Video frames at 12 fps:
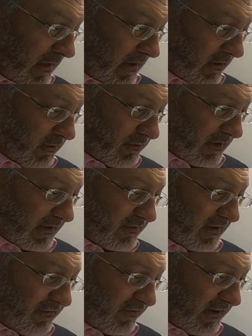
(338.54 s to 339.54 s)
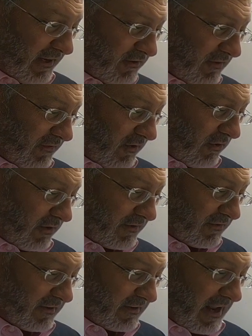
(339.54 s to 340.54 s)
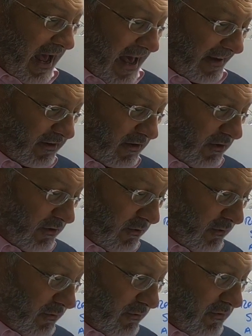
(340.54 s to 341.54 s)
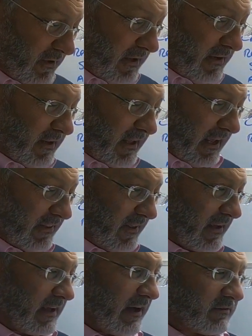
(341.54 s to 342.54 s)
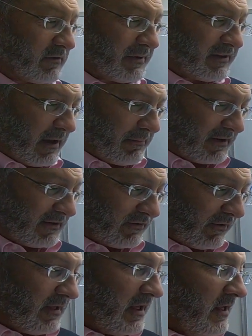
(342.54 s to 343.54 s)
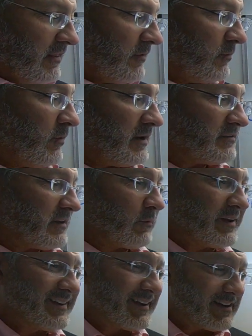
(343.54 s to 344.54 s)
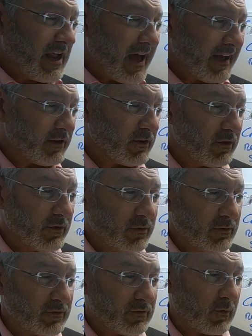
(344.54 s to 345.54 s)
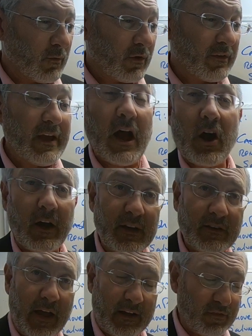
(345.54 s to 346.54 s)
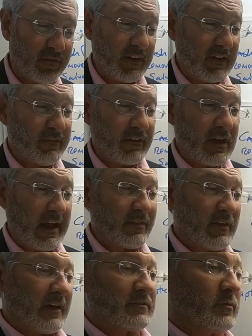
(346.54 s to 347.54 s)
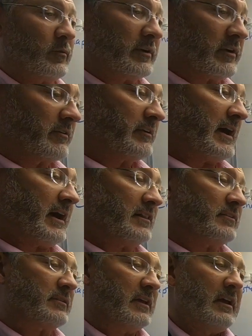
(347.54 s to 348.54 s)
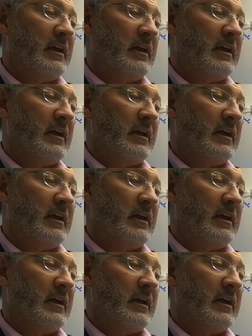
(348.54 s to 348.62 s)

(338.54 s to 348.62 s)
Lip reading: It goes on to say, for each of the costs not used, indicate the account to be debited. So the ones that we did not use were the architect's fee for $9,100.